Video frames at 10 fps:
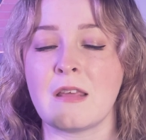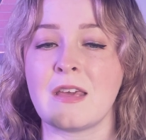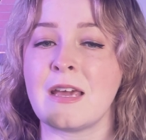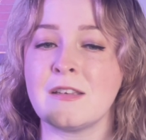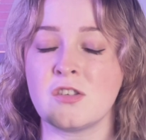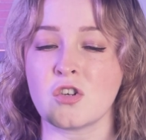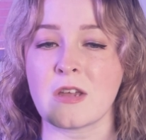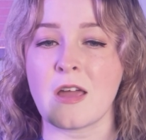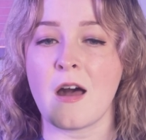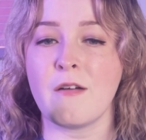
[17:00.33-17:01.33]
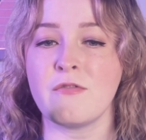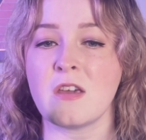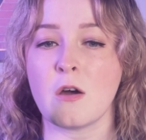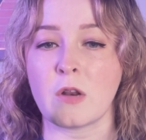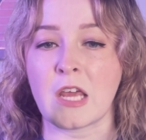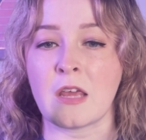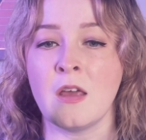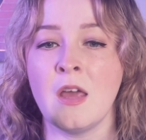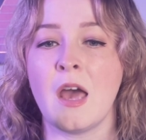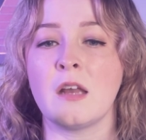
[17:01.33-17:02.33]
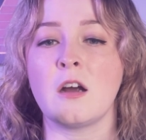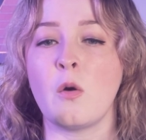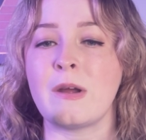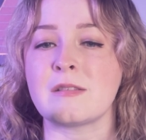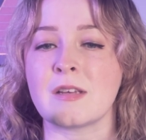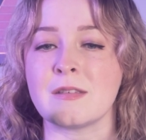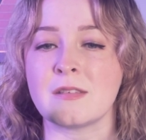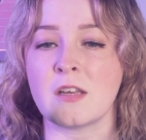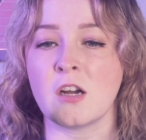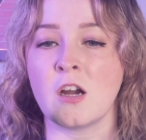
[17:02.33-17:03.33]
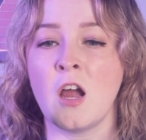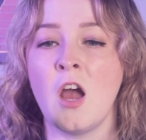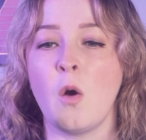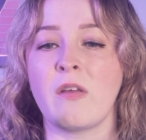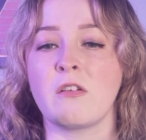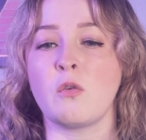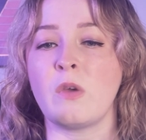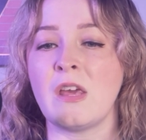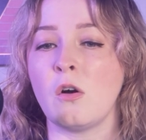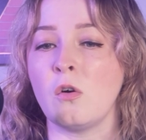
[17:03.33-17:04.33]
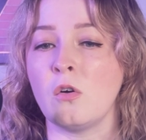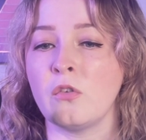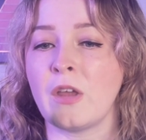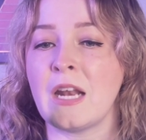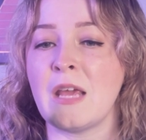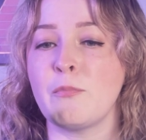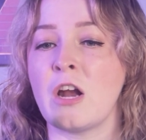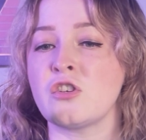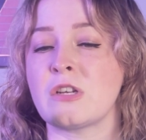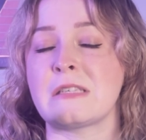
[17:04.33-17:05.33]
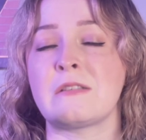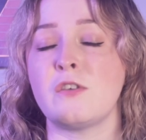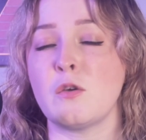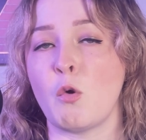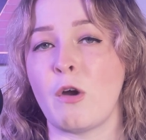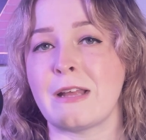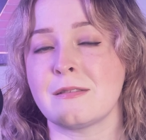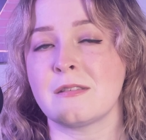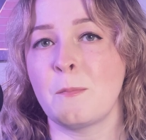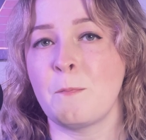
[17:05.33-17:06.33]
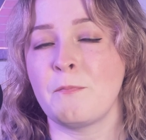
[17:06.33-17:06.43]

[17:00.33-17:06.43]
the history of the Oni and always consider whether we hold any prejudiced viewpoints."